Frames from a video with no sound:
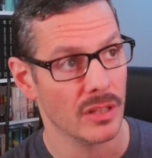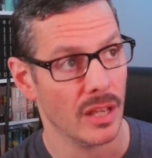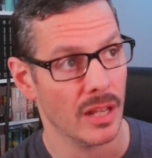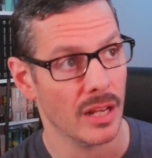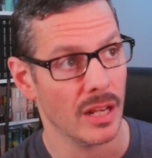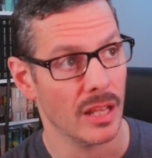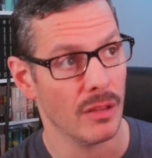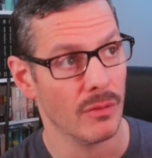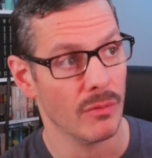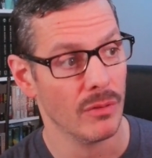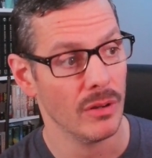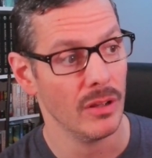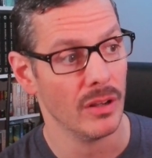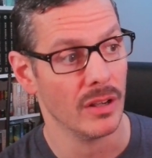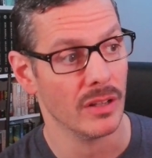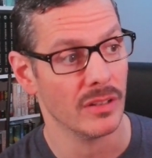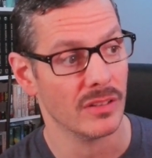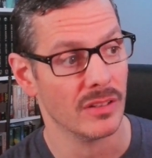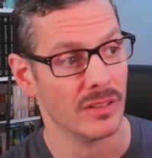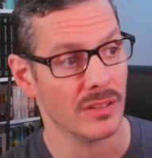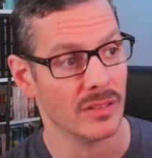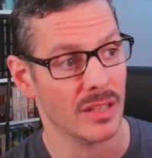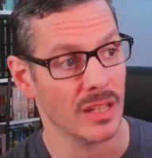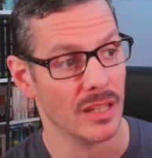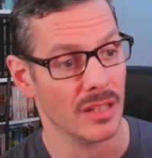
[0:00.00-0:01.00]
And he
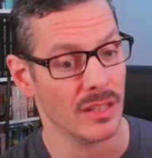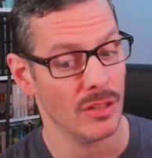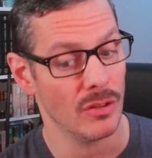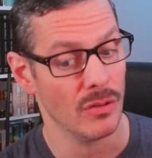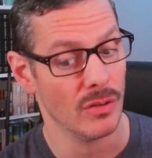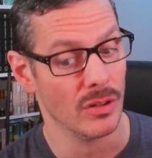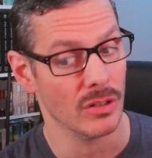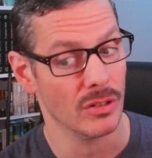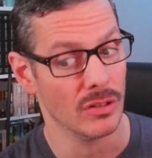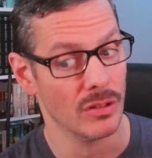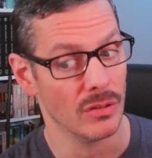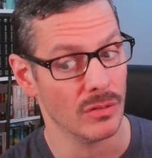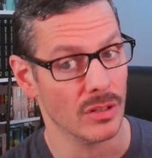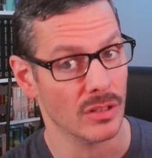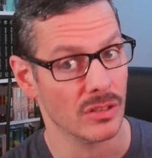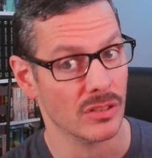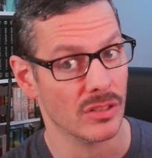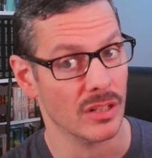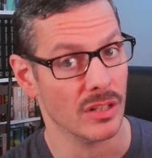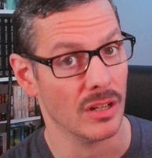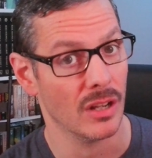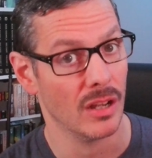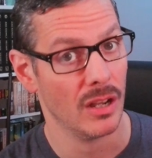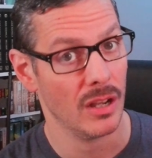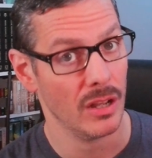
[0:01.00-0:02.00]
realizes that you can do this
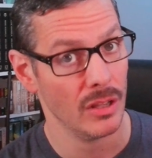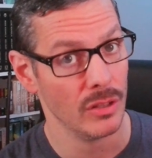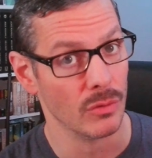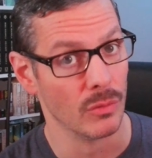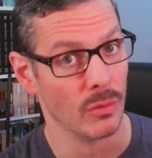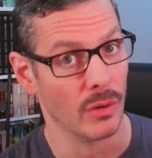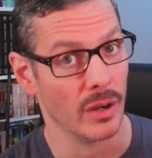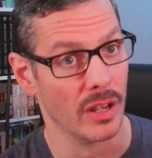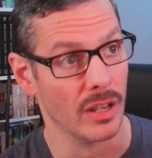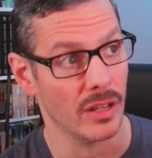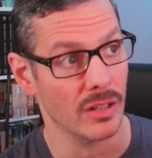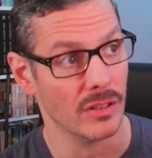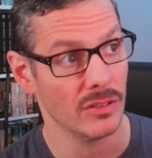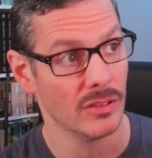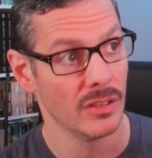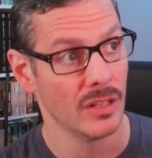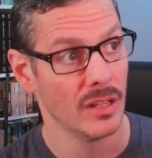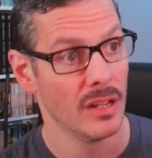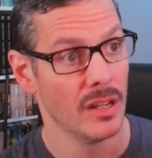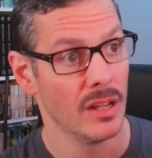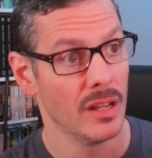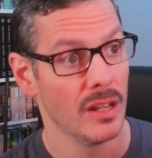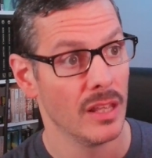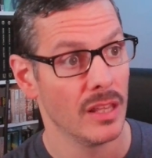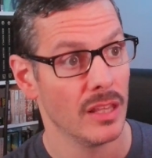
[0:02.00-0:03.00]
in other ways
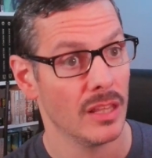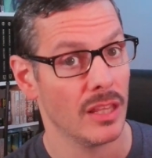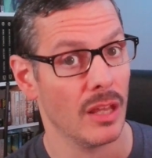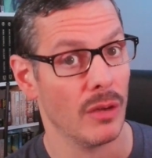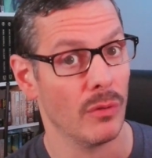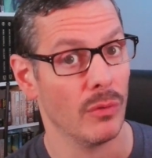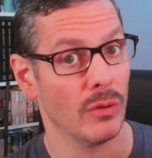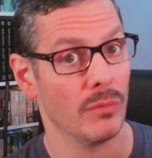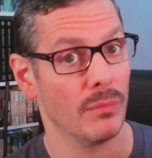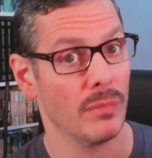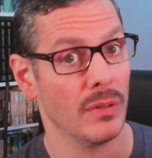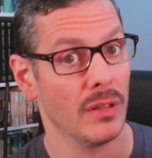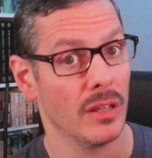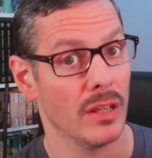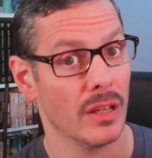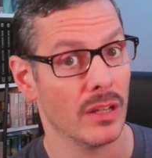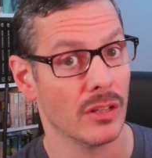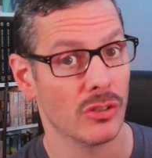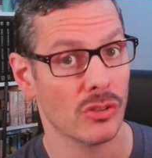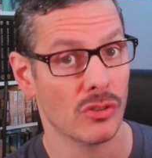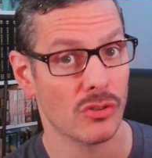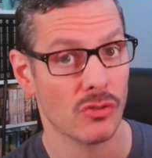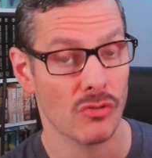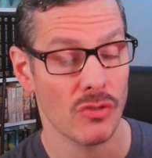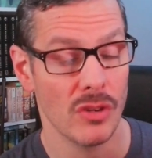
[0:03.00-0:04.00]
that would be
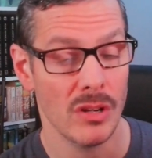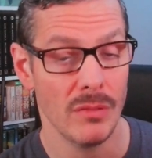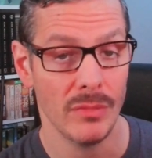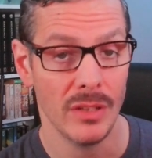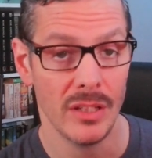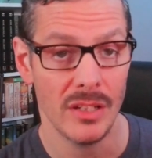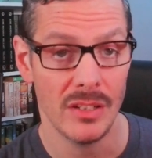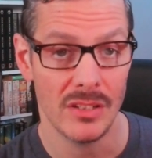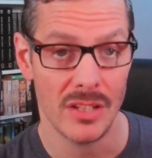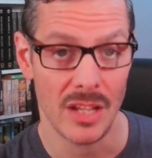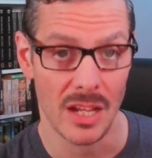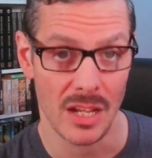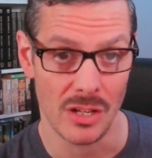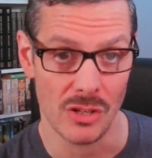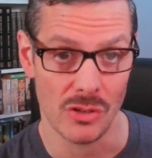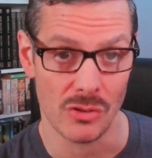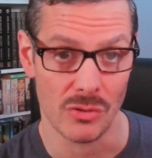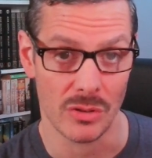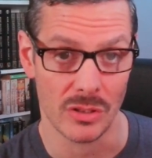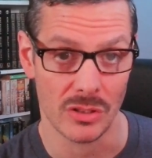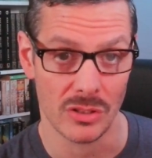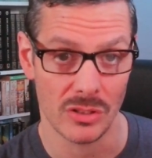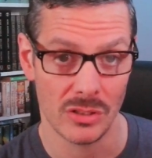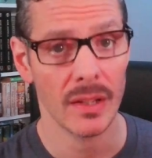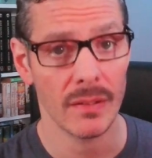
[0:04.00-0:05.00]
extremely
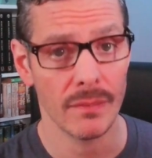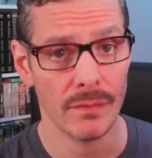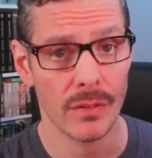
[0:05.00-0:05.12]
dangerous.